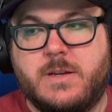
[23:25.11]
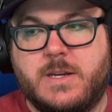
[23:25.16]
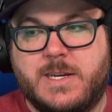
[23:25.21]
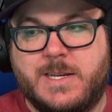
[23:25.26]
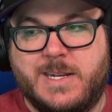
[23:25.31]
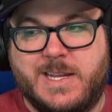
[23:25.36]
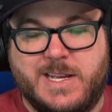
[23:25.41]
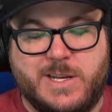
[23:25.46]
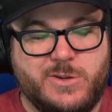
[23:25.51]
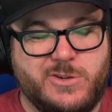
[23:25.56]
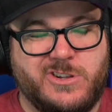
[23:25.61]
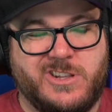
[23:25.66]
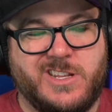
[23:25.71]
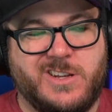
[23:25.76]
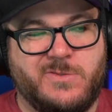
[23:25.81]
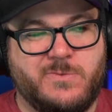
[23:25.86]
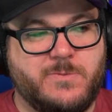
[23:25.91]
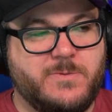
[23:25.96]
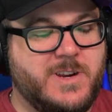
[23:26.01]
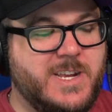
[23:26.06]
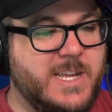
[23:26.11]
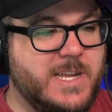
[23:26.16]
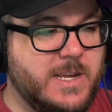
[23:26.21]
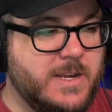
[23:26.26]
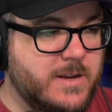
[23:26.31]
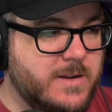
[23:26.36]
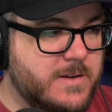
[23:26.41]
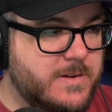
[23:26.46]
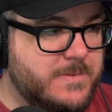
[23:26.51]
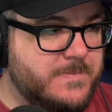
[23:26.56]
an Elden Ring
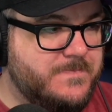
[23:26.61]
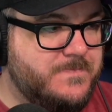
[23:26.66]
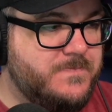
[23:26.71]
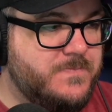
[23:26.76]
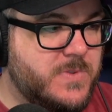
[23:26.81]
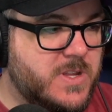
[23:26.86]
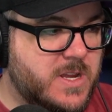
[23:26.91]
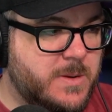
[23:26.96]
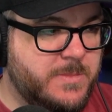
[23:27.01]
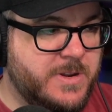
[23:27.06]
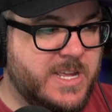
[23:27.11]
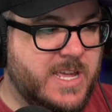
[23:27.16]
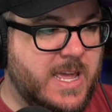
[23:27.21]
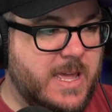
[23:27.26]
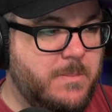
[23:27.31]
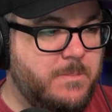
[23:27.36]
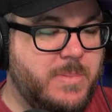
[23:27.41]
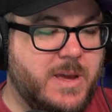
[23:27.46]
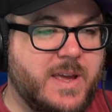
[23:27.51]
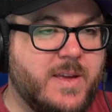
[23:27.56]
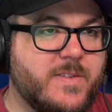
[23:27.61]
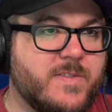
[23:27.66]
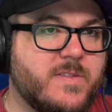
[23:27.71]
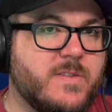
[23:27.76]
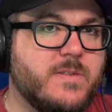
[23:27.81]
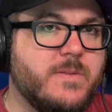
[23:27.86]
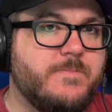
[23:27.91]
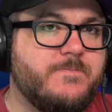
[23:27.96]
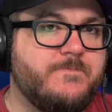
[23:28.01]
come to Game Pass.